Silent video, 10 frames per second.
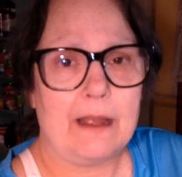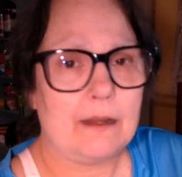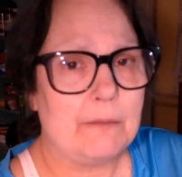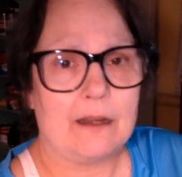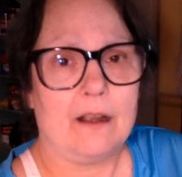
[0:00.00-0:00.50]
of
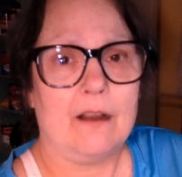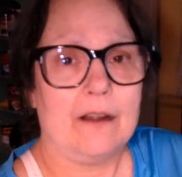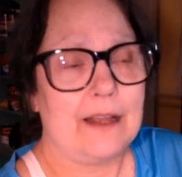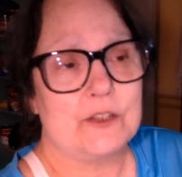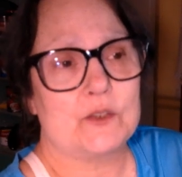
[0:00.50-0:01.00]
my car, and
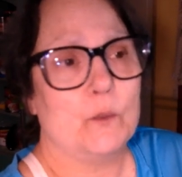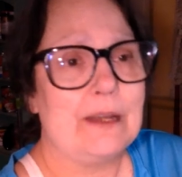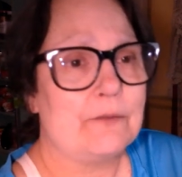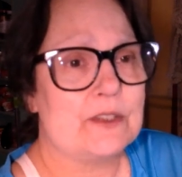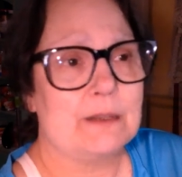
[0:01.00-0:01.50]
I just
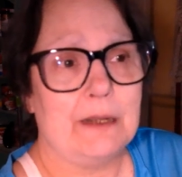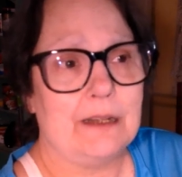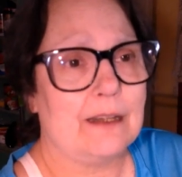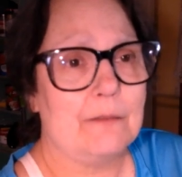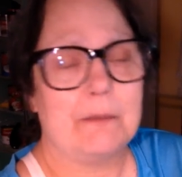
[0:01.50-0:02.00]
wait for somebody
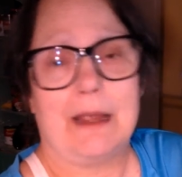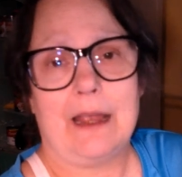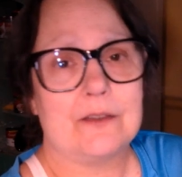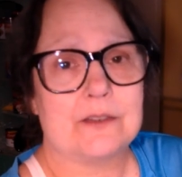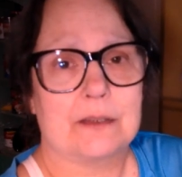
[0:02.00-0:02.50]
to come to my
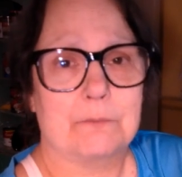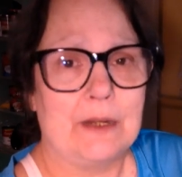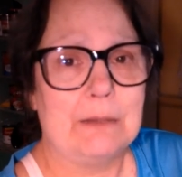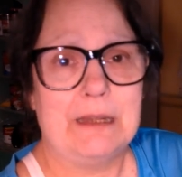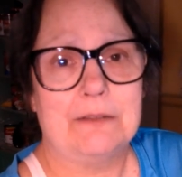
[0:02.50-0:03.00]
house to
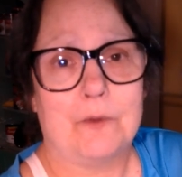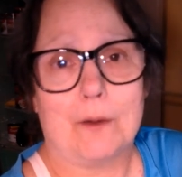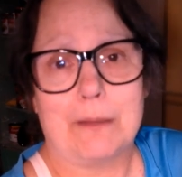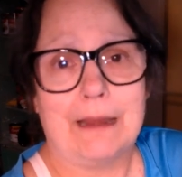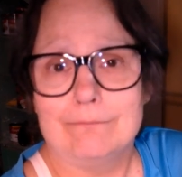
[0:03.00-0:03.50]
bring them in for
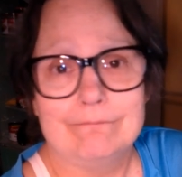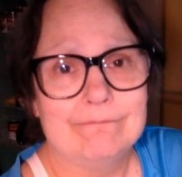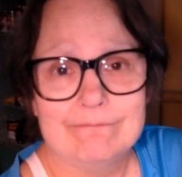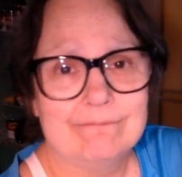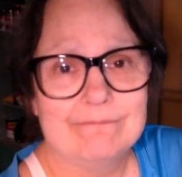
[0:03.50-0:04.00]
me,
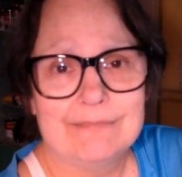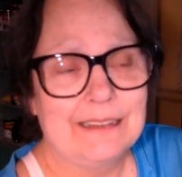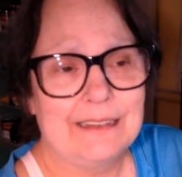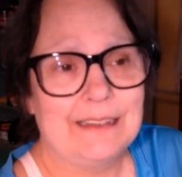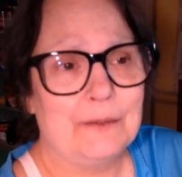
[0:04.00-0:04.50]

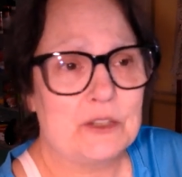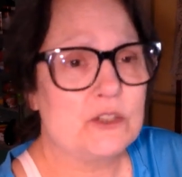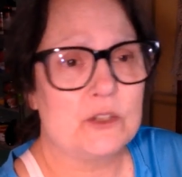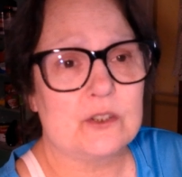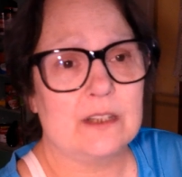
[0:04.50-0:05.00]
which is
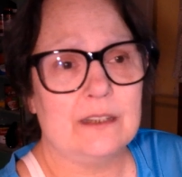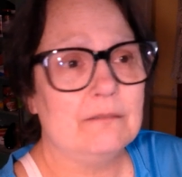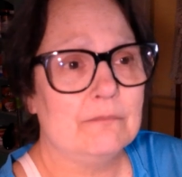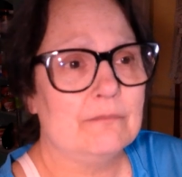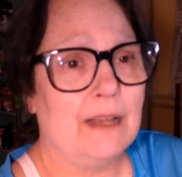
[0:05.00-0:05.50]
usually
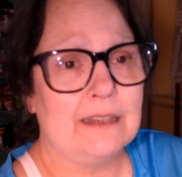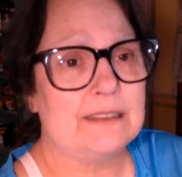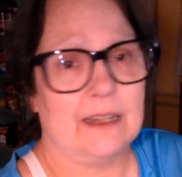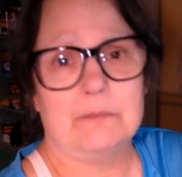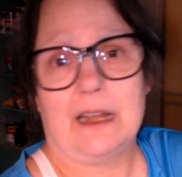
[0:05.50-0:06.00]
my
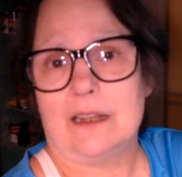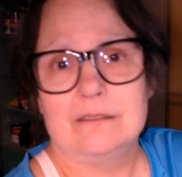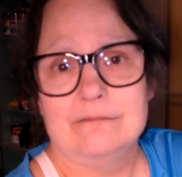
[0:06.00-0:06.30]
stepdad.